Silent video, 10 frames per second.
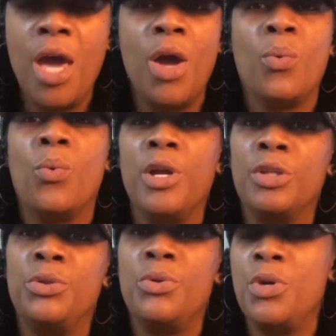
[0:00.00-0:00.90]
We are
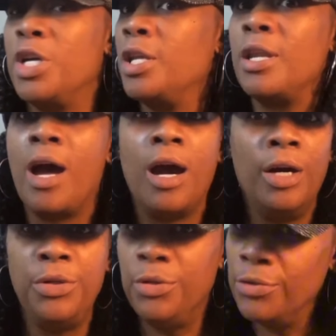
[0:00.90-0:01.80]
doing
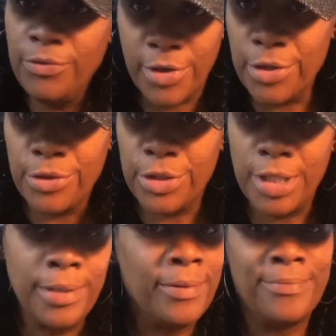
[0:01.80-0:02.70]
a new
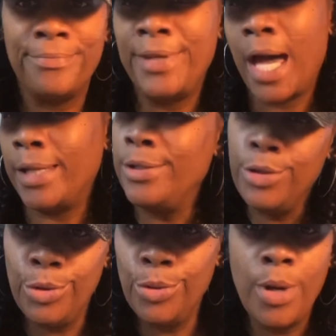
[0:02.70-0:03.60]
version, not
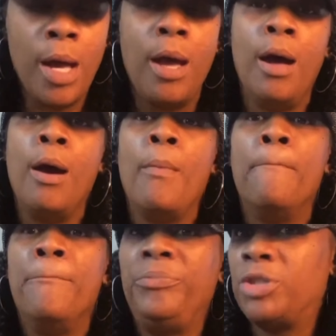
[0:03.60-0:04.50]
new
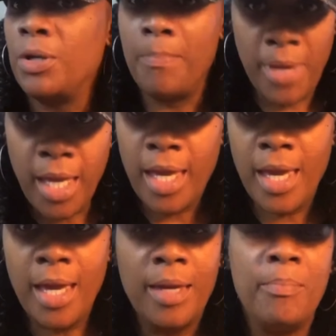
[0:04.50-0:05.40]
to
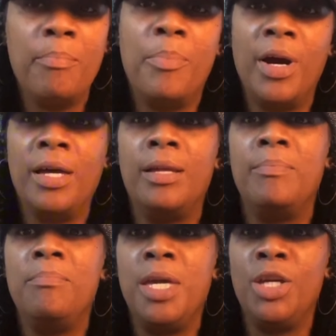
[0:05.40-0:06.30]
me, but
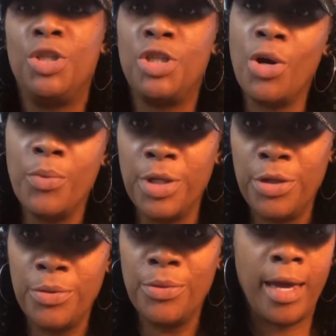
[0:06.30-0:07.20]
me showing
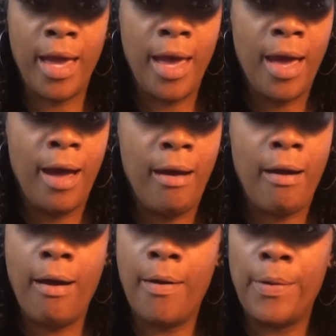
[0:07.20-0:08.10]
you
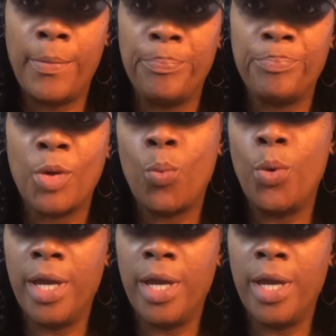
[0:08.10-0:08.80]
wig